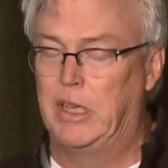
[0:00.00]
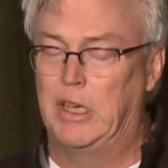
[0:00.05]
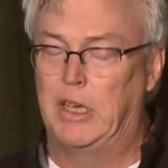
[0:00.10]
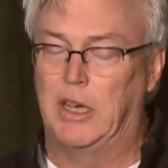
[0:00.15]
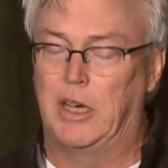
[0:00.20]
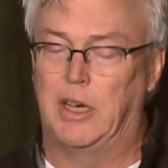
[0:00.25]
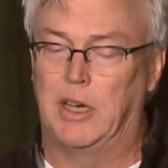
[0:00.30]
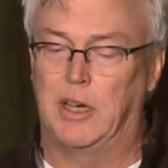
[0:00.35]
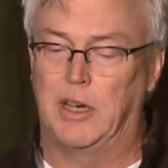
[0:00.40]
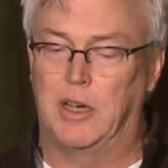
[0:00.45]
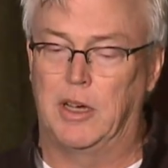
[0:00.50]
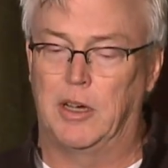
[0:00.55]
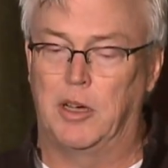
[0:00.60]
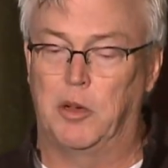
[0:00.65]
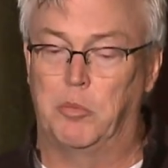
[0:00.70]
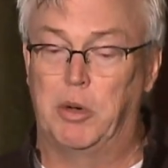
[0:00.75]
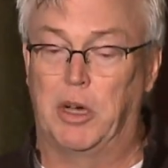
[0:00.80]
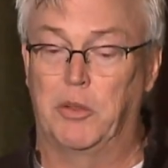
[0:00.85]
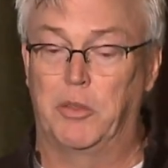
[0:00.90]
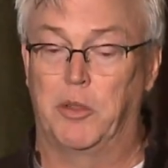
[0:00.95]

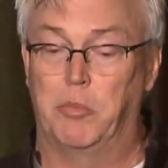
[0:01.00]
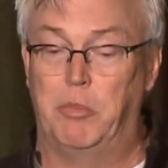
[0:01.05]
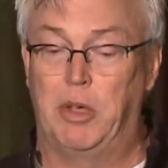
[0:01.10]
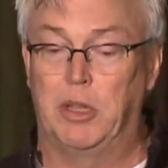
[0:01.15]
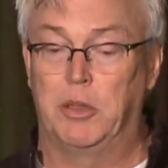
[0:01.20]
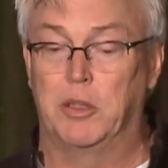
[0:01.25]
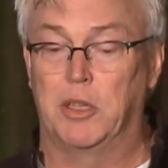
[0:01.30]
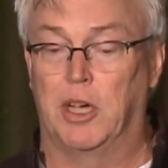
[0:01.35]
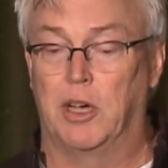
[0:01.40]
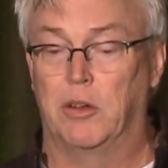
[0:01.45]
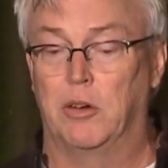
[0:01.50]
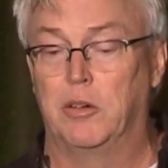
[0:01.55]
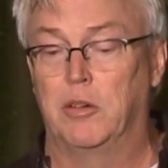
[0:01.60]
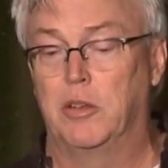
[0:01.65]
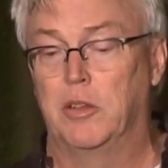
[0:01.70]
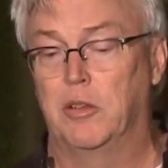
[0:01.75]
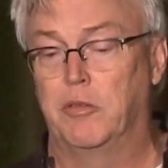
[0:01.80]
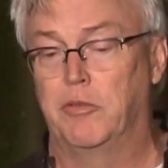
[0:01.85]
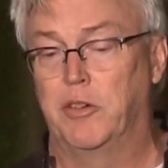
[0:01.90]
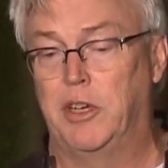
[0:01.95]
about the meltdown,
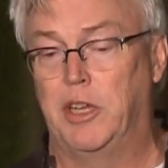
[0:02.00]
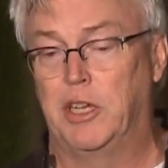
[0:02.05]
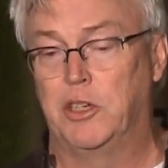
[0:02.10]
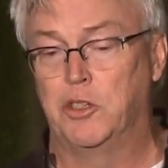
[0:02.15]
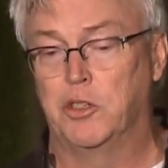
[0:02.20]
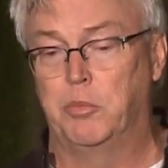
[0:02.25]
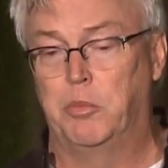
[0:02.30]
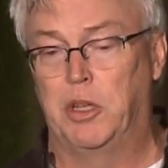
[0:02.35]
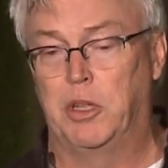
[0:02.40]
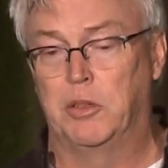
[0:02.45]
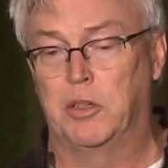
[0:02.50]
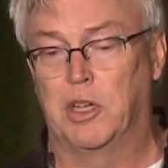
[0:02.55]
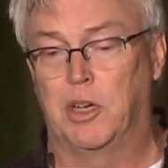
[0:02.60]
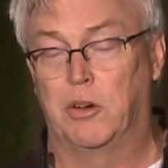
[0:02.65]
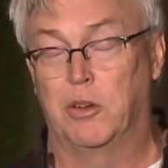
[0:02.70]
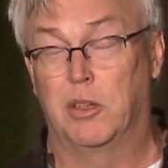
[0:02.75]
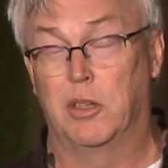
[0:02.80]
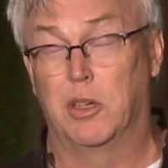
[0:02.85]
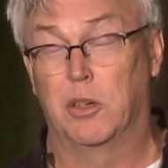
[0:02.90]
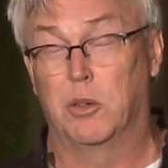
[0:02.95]
the financial meltdown
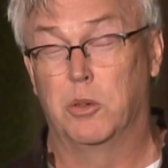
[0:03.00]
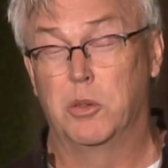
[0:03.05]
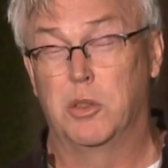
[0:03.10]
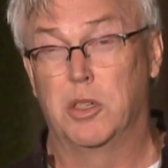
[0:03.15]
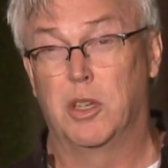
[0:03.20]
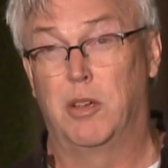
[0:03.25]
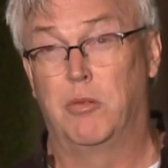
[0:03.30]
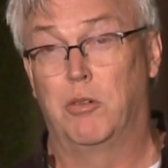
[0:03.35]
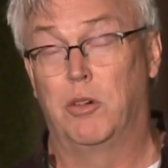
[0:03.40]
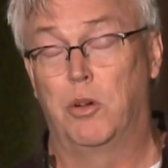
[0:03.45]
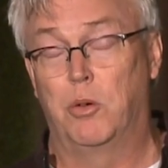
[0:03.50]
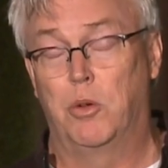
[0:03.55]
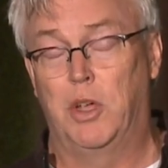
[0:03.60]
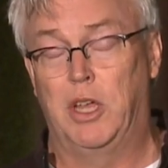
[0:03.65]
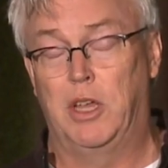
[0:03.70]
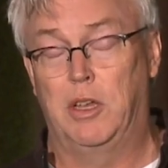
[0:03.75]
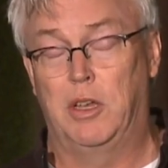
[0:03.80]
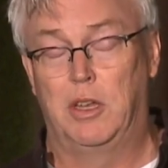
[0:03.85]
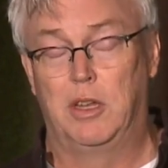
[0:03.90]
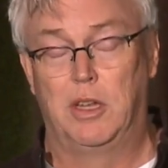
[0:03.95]
in 07,
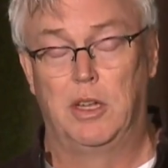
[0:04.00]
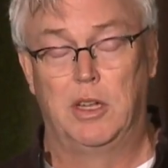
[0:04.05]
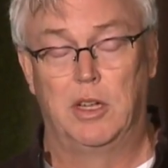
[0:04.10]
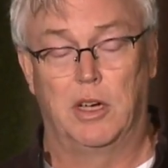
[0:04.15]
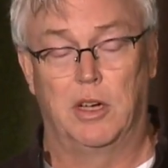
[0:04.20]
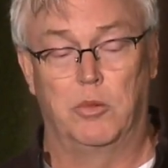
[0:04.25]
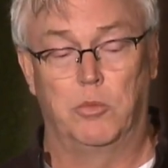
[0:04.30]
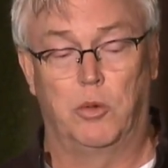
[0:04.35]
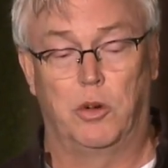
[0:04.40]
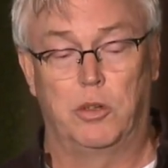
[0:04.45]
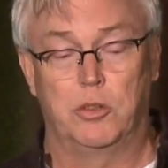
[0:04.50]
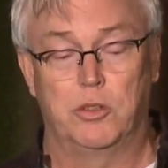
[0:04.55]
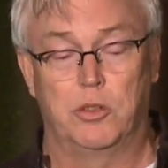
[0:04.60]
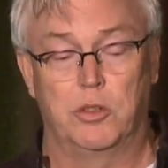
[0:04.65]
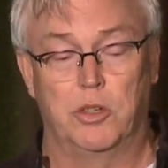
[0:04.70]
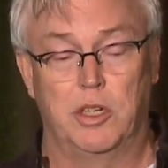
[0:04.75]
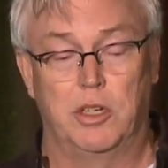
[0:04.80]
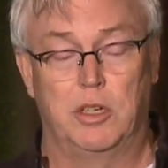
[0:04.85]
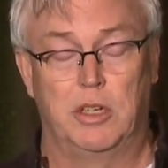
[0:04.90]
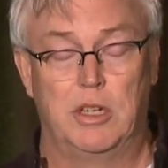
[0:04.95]
08 on Wall
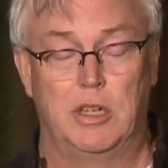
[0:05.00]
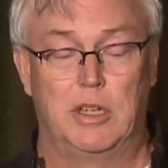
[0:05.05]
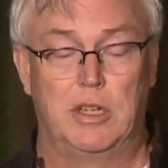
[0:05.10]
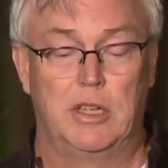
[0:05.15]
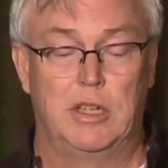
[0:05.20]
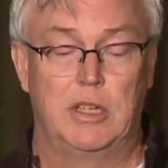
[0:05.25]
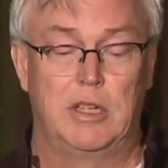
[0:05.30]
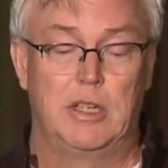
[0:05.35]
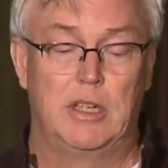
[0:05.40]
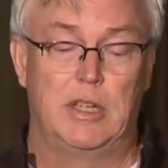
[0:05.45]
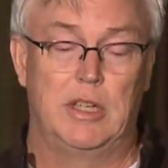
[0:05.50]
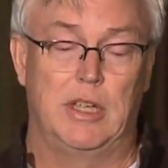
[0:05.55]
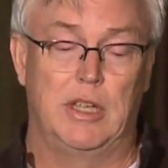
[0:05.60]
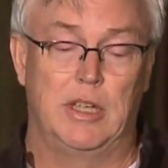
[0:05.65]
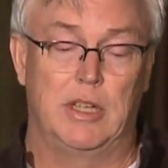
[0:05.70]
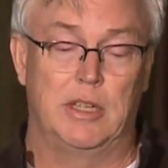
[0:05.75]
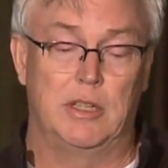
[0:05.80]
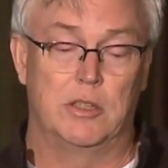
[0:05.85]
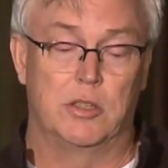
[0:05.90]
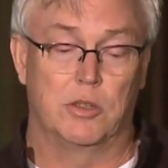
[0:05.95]
Street.
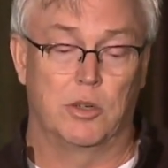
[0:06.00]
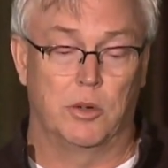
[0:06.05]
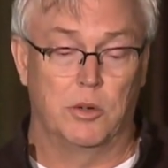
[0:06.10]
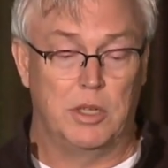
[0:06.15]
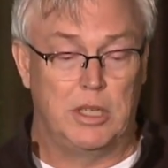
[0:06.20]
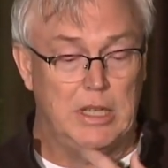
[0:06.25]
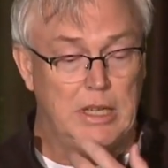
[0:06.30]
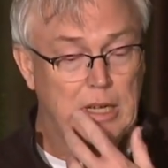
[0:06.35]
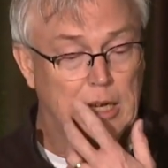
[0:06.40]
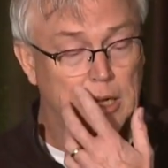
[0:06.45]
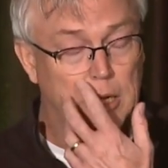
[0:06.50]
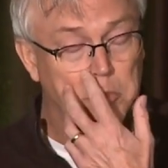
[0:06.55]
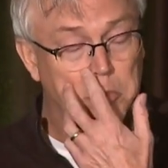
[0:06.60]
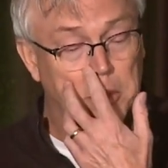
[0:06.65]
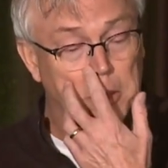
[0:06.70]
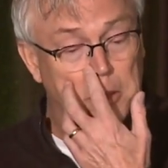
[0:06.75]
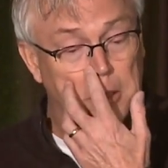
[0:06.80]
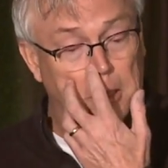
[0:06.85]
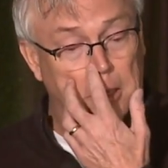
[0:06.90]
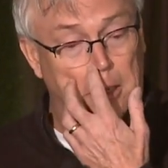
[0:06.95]
And so he got up
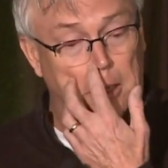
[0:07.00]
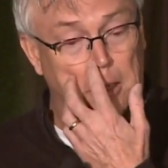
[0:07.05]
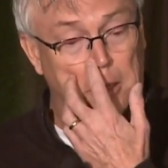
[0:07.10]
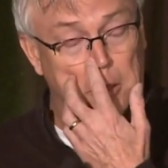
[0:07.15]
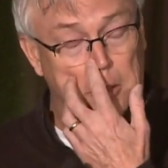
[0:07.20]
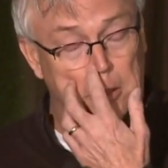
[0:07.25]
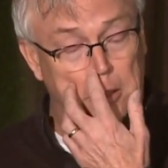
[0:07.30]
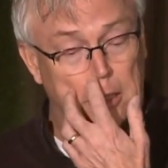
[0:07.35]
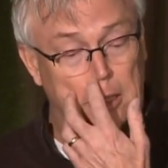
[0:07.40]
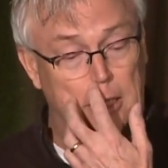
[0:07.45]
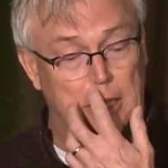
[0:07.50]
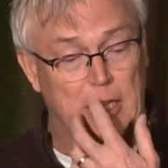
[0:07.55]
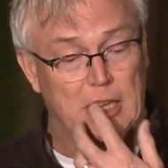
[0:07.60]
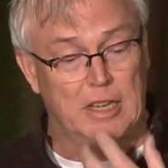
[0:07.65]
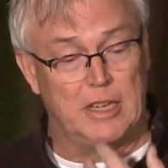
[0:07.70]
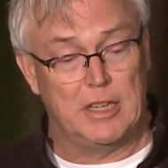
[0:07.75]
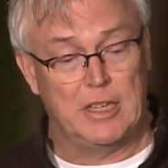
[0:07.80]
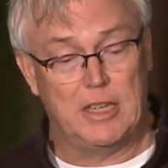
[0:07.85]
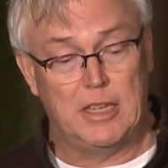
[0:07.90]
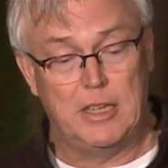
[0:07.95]
to talk,
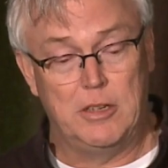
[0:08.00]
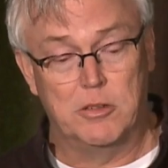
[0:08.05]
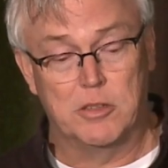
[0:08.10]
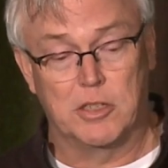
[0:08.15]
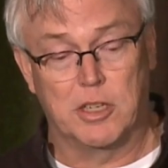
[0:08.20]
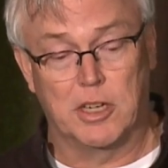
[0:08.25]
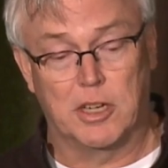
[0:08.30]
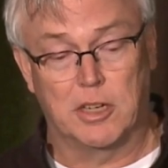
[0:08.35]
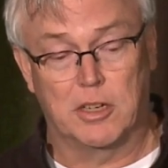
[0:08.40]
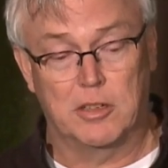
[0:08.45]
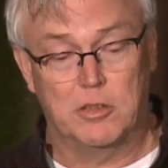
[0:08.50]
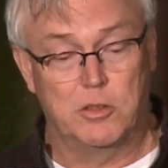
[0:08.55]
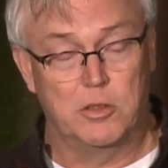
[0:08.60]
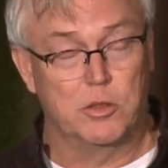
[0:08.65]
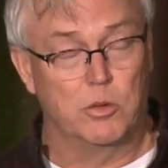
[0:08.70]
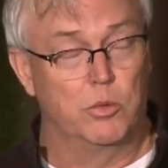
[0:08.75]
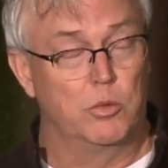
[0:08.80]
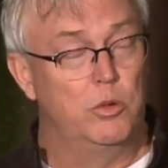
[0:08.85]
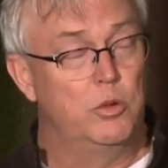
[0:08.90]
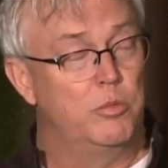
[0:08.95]
and he was it was
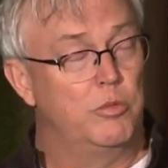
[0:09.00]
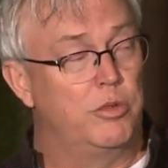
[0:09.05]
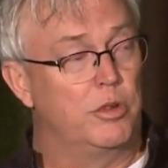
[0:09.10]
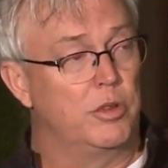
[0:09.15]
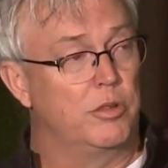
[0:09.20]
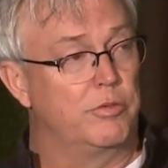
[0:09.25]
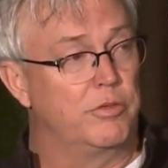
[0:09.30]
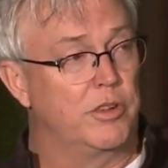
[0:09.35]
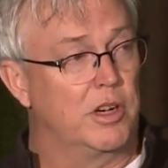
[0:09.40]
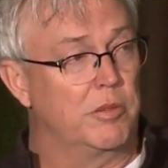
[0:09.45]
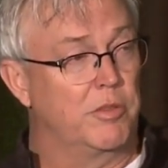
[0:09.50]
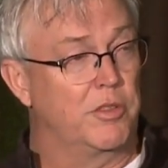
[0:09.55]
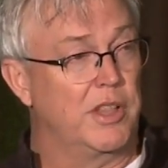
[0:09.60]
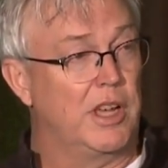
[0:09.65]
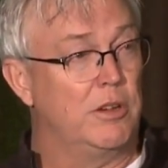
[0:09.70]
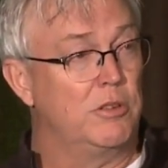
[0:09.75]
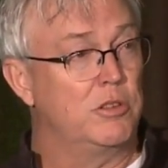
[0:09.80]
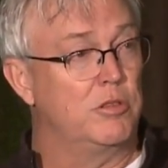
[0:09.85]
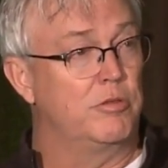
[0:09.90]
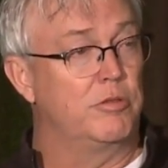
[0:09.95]
a room full of
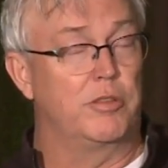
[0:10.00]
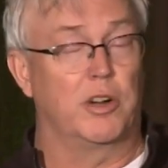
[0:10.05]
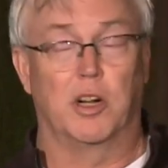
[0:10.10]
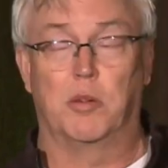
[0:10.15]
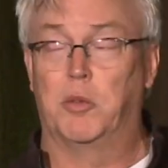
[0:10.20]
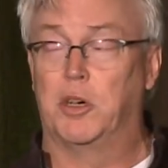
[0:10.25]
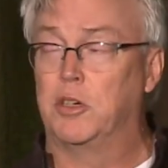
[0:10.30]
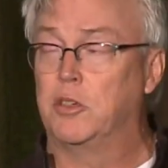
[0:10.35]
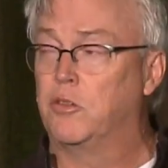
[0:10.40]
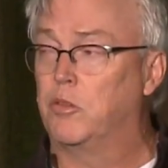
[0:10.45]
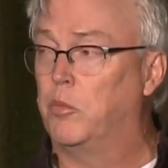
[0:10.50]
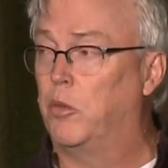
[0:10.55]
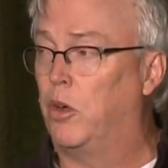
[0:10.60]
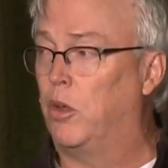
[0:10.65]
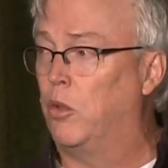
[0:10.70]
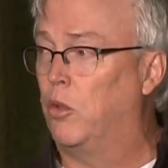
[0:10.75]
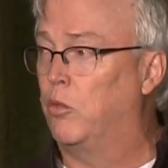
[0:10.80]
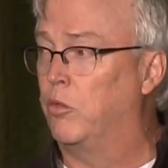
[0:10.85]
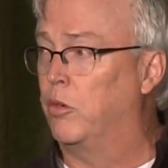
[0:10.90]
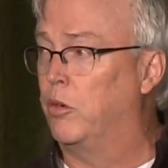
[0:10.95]
1,000 farmers from
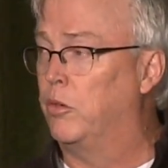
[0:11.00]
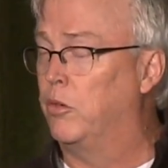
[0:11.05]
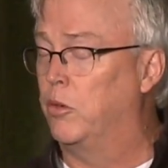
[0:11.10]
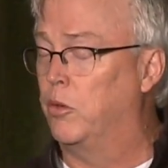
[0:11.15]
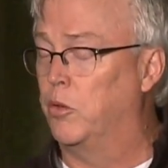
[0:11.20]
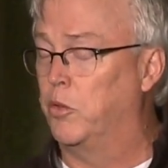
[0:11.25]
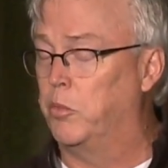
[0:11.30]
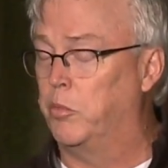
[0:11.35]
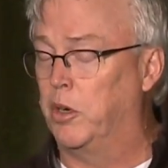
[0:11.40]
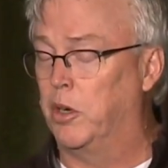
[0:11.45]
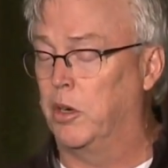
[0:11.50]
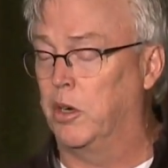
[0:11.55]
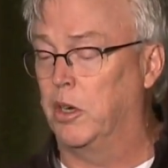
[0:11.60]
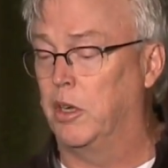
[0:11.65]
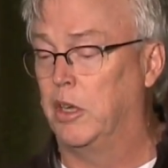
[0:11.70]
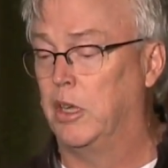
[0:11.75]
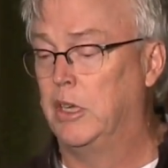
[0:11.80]
all over North America.